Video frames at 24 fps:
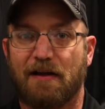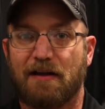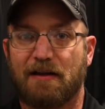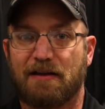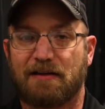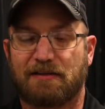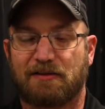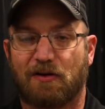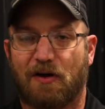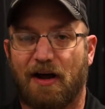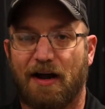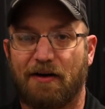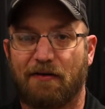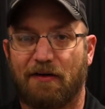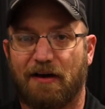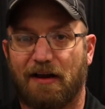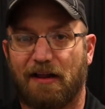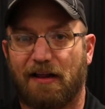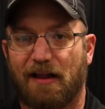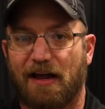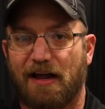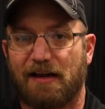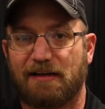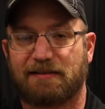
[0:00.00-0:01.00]
So I
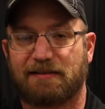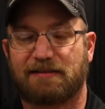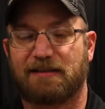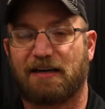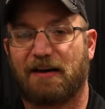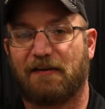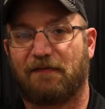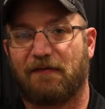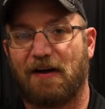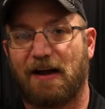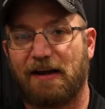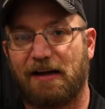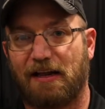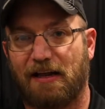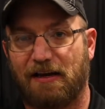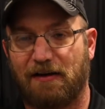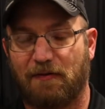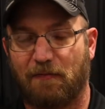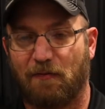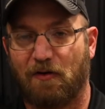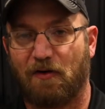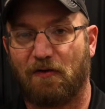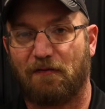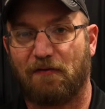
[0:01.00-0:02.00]
realized that if I need to
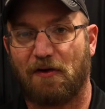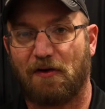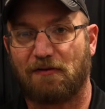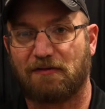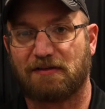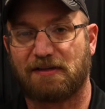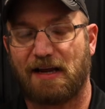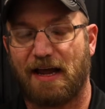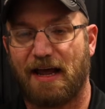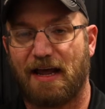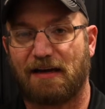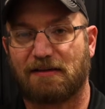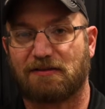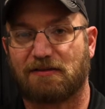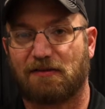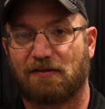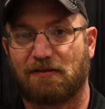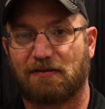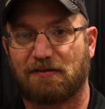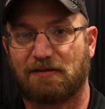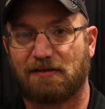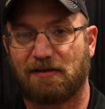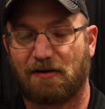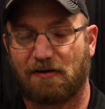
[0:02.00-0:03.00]
move those
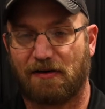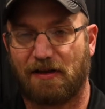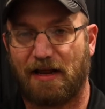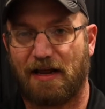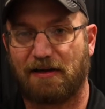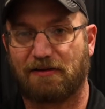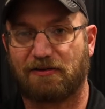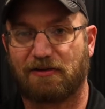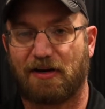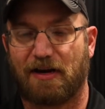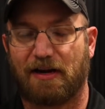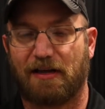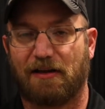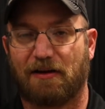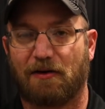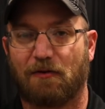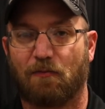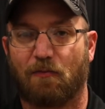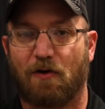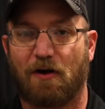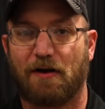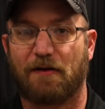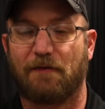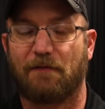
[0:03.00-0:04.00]
axles or that trailer
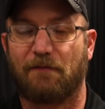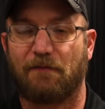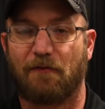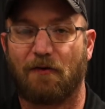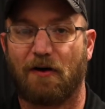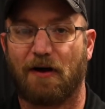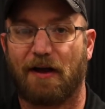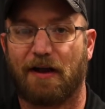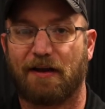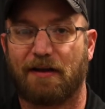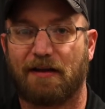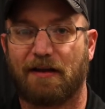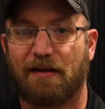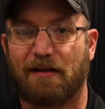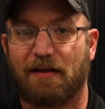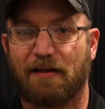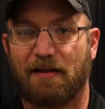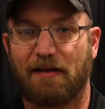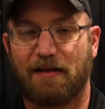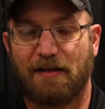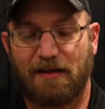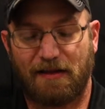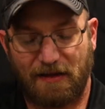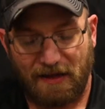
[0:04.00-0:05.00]
1 foot,
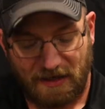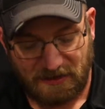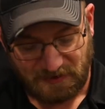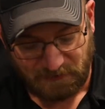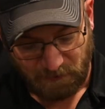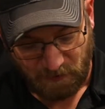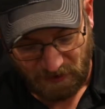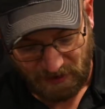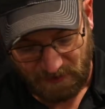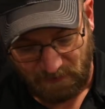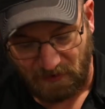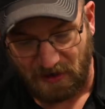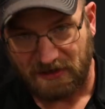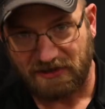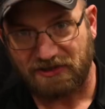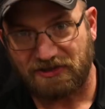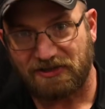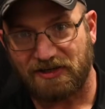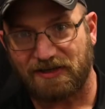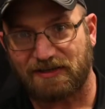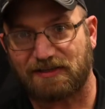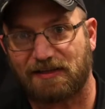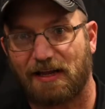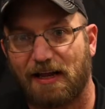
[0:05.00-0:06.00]
that's pretty much
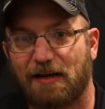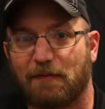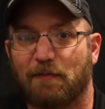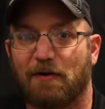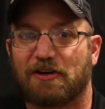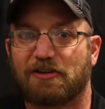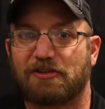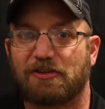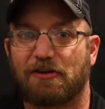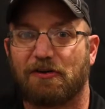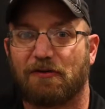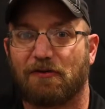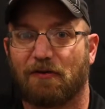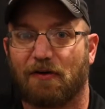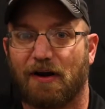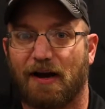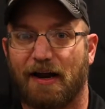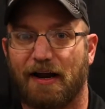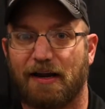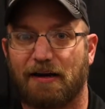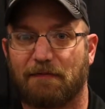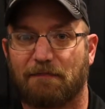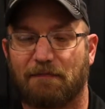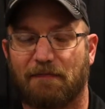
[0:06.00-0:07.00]
just like my shoe,
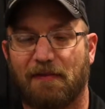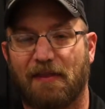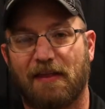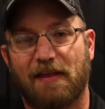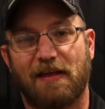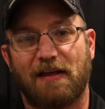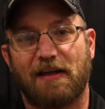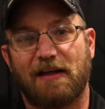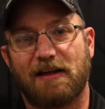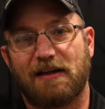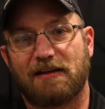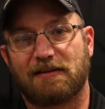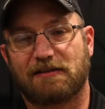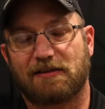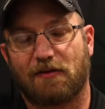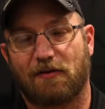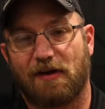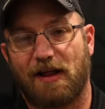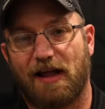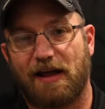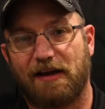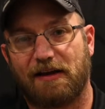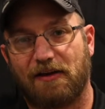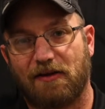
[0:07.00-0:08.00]
right? So what
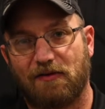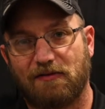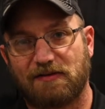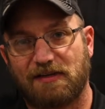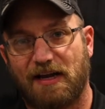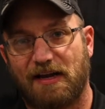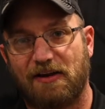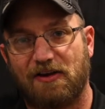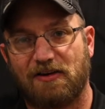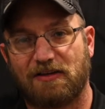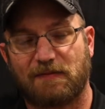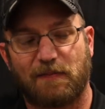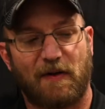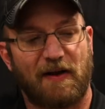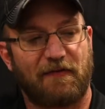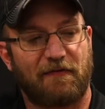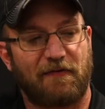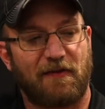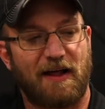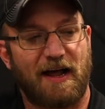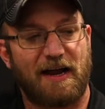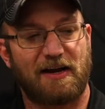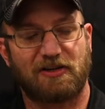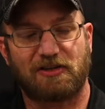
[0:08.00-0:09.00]
I do is I use my
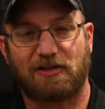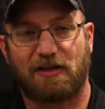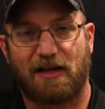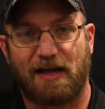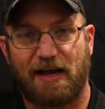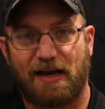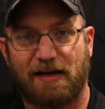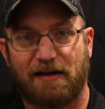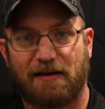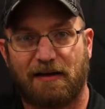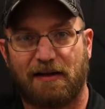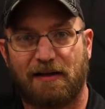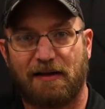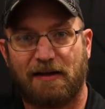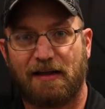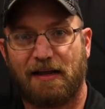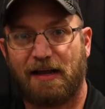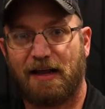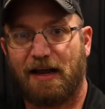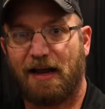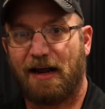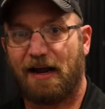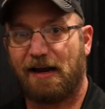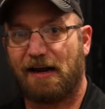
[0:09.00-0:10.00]
flashlight
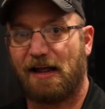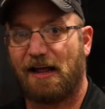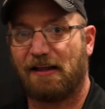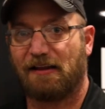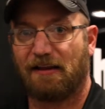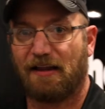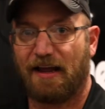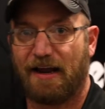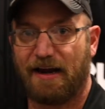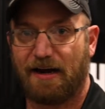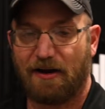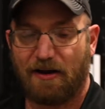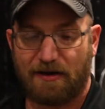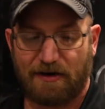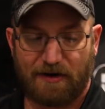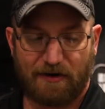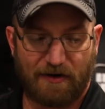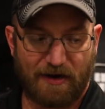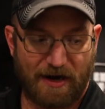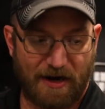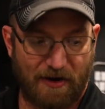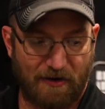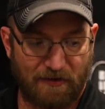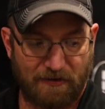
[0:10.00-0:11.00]
and I lay it on the
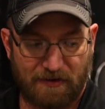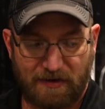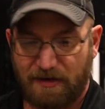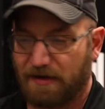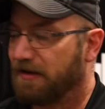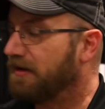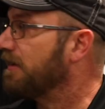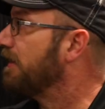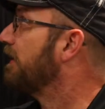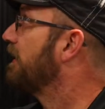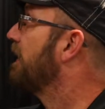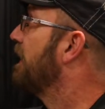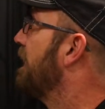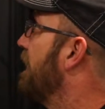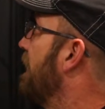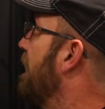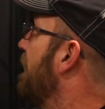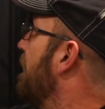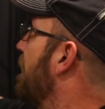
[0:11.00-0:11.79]
ground in